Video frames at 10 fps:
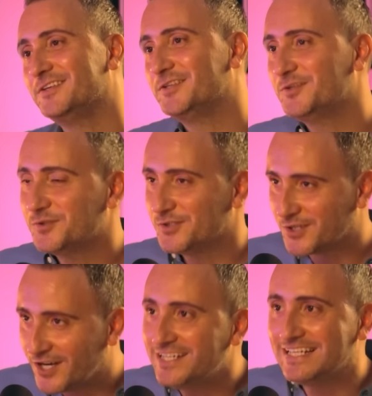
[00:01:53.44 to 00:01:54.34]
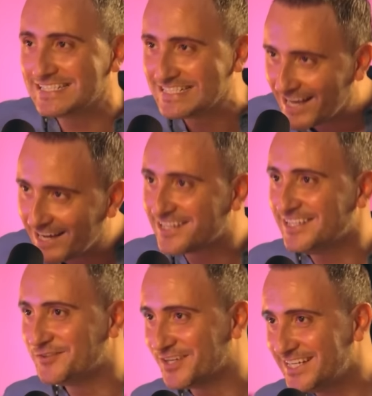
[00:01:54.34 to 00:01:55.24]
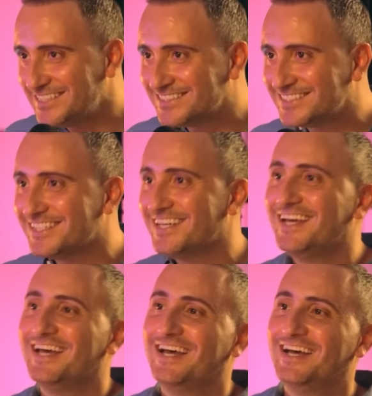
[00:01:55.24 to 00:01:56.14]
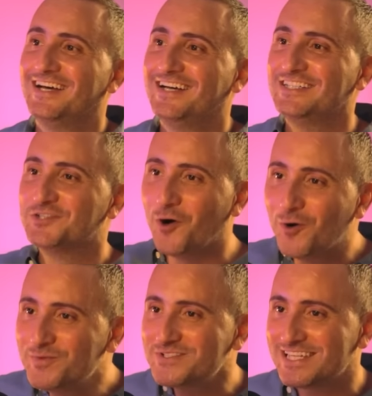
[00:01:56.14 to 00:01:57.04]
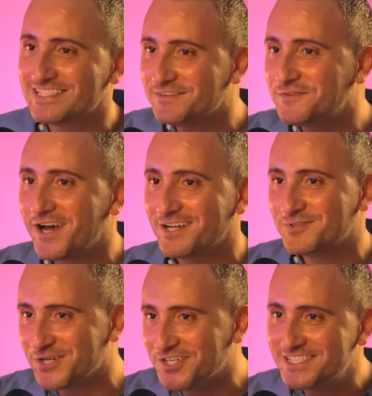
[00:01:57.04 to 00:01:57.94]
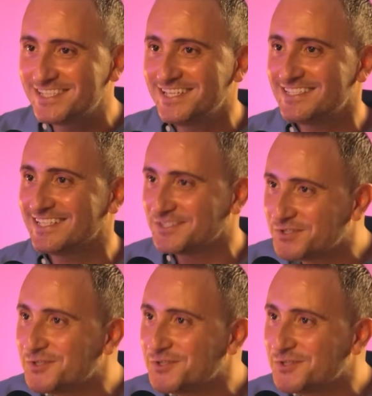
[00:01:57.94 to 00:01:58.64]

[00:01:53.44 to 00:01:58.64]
You got it exactly right. It's almost as if you had rehearsed this and you